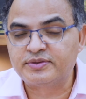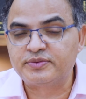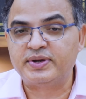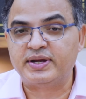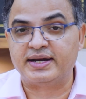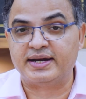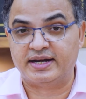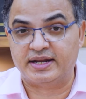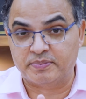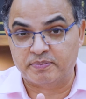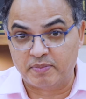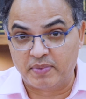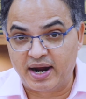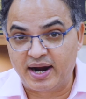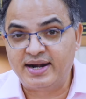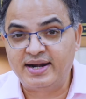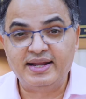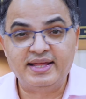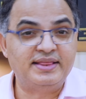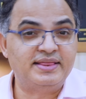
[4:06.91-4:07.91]
When
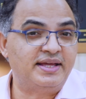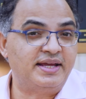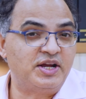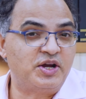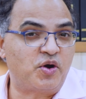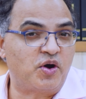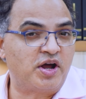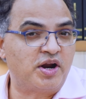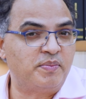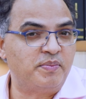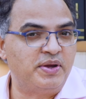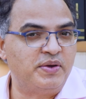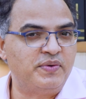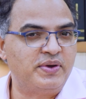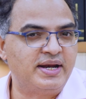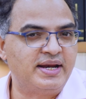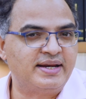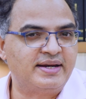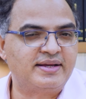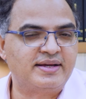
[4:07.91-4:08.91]
demand in the economy
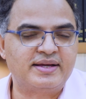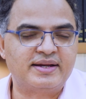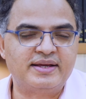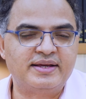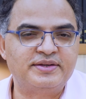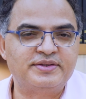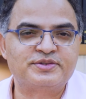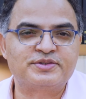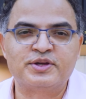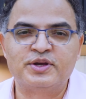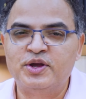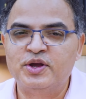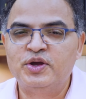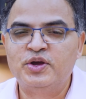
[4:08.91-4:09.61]
will increase,